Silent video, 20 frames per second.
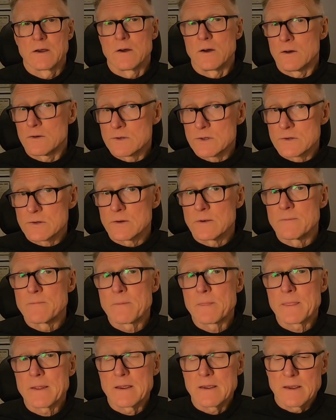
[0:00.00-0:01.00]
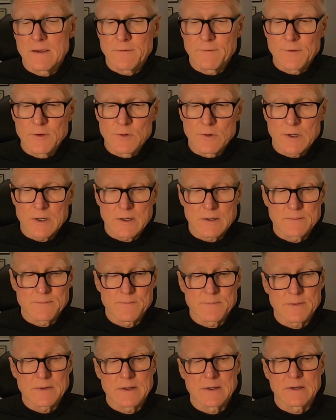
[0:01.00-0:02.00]
Also, if you
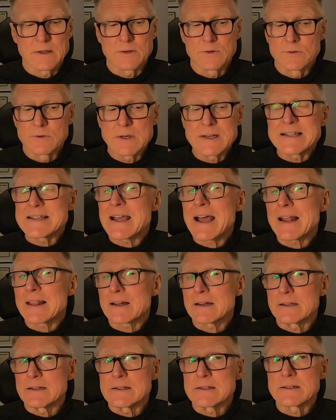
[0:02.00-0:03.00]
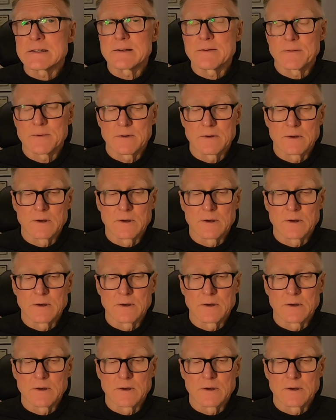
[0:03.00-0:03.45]
are an endurance athlete